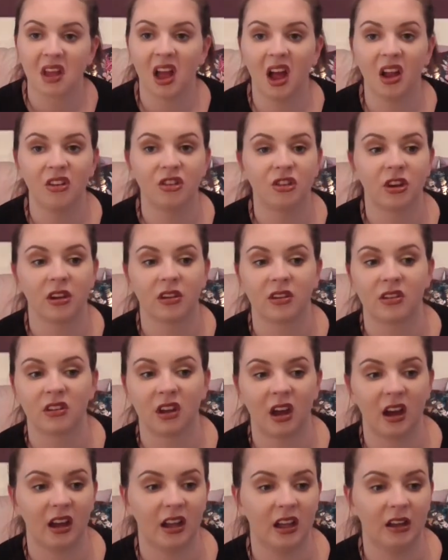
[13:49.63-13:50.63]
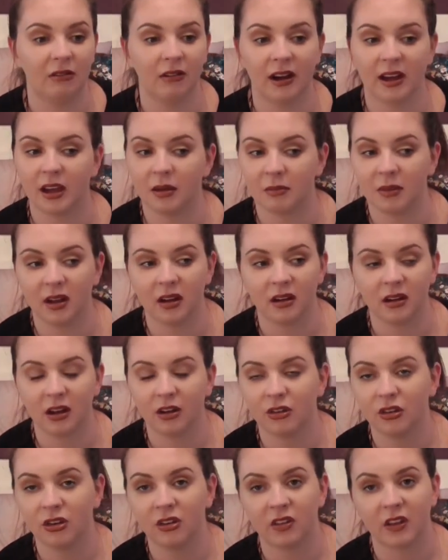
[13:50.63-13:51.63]
I just highly recommend. I
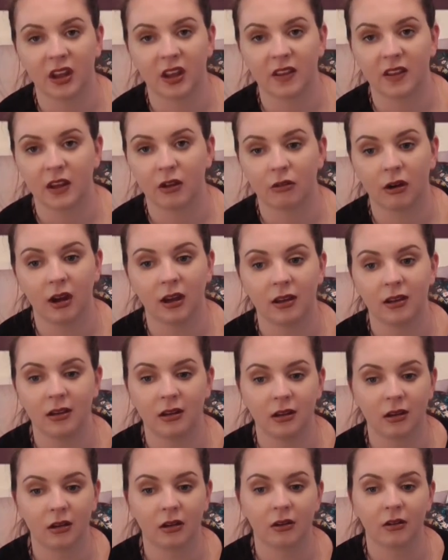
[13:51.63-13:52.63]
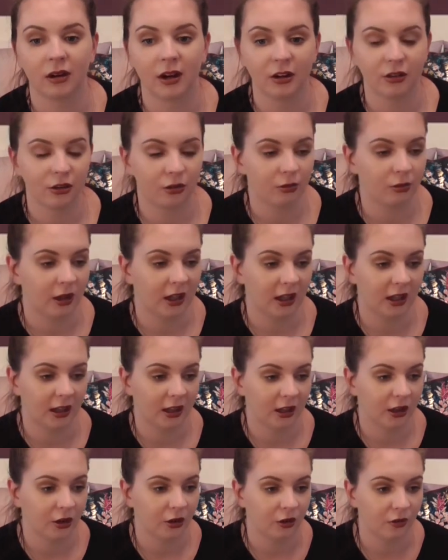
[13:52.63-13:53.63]
just think they're great, you know. I just really
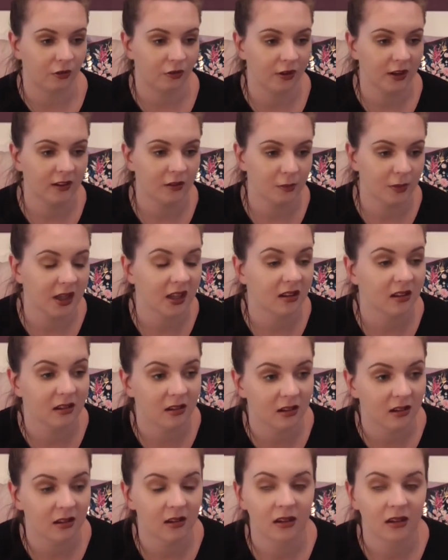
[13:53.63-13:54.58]
like a good face mask.